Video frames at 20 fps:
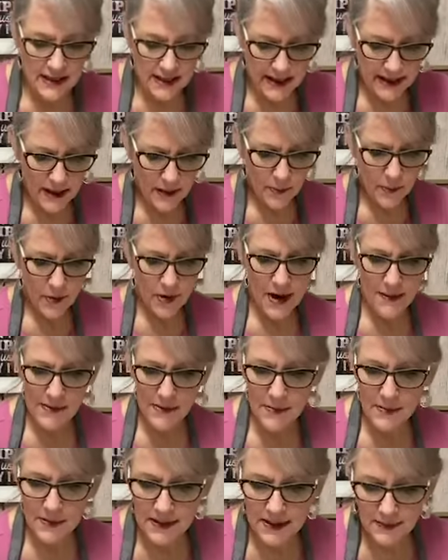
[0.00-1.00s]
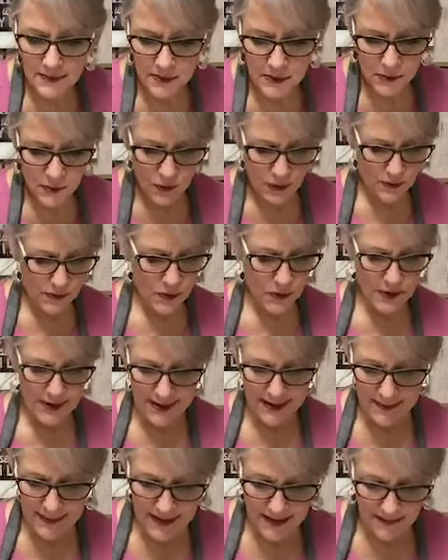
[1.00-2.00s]
It'll probably absorb quite
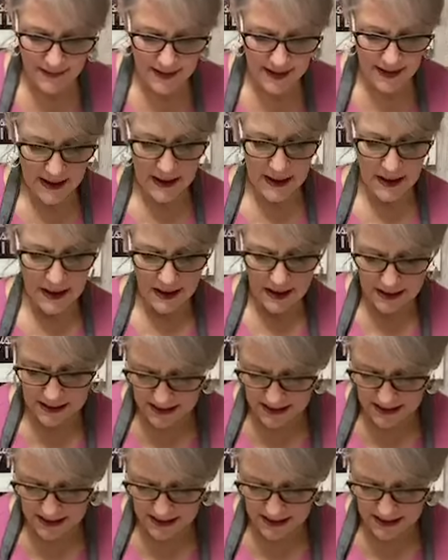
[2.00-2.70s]
a bit of the ink.